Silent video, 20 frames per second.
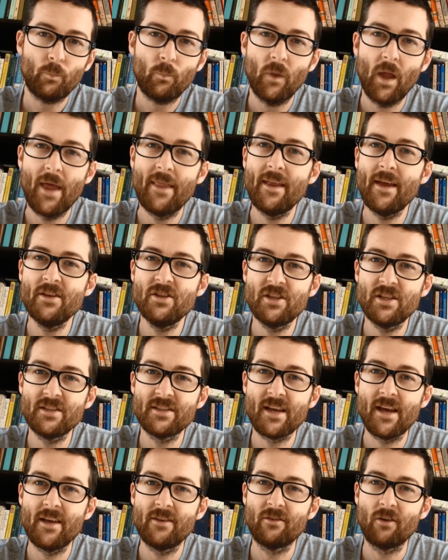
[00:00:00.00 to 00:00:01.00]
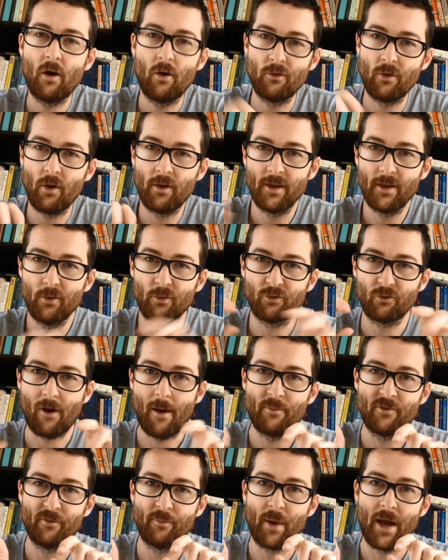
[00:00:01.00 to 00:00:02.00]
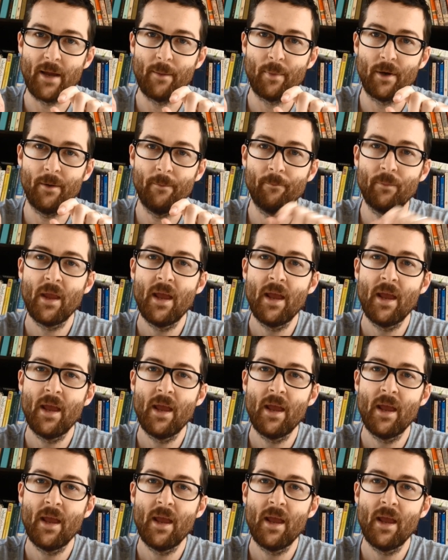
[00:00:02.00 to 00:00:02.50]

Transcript: and then she says on little scraps of paper,